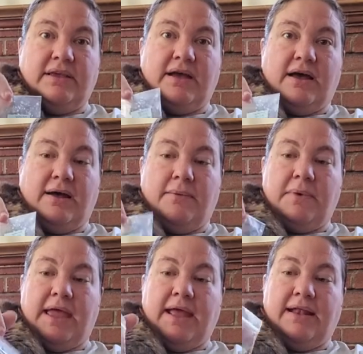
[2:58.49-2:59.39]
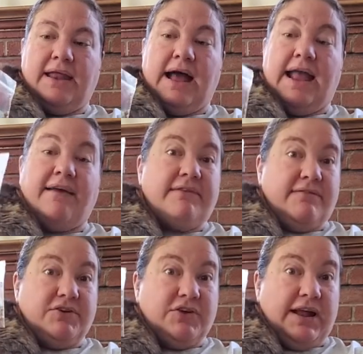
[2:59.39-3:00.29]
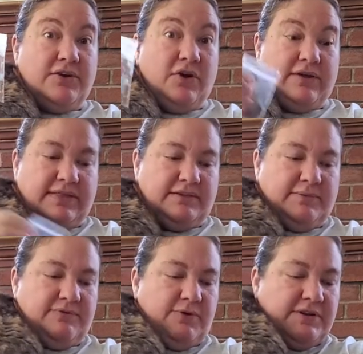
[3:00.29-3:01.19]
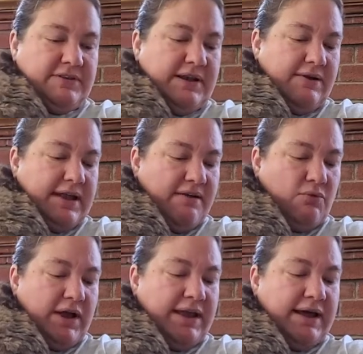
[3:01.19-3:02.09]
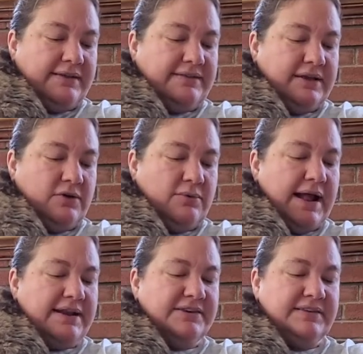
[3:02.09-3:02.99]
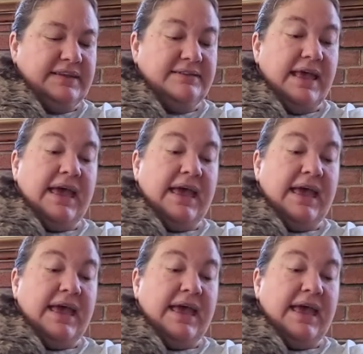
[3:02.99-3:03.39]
And I have never tried growing these before. So I have white icicle radish seeds.